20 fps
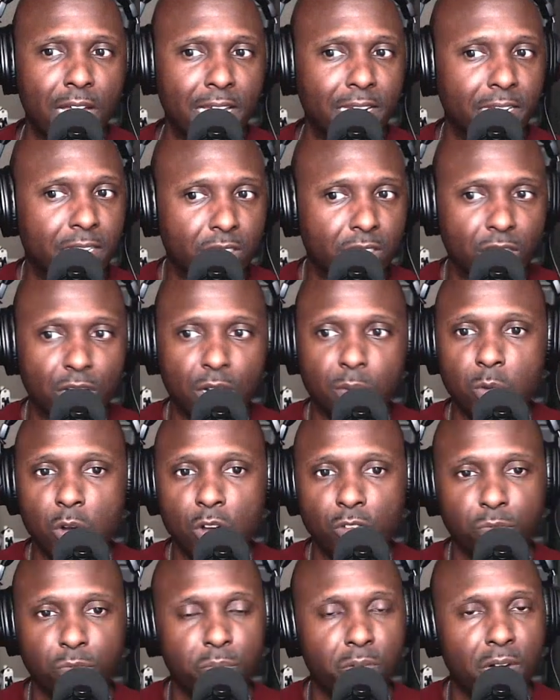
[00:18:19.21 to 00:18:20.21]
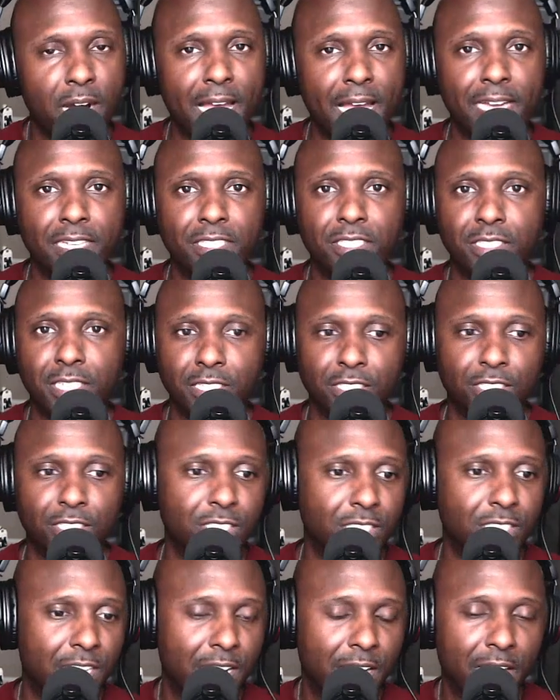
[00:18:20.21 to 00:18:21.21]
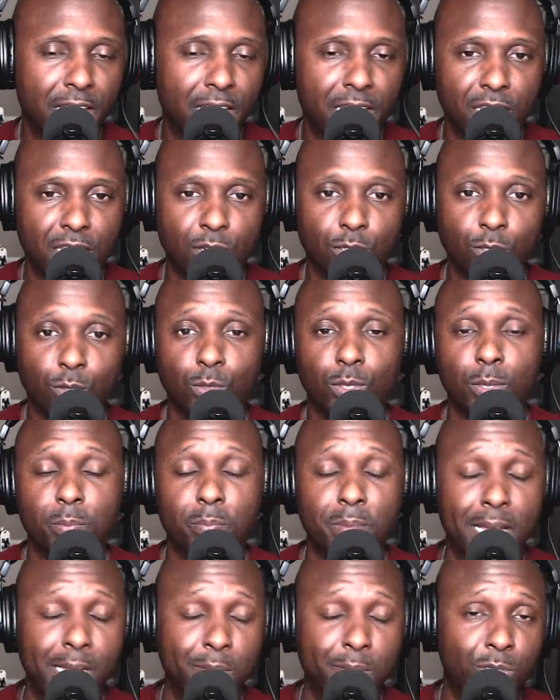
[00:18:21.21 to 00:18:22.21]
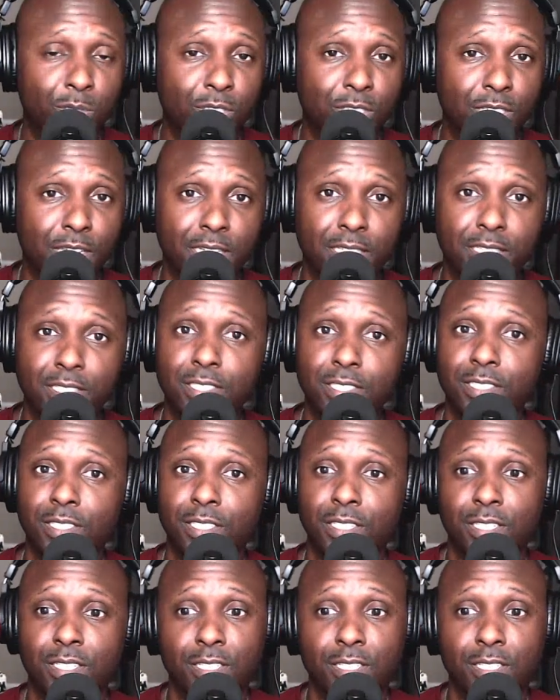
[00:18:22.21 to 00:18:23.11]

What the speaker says: I didn't come off brash. I just said, hey, here's what the Bible says.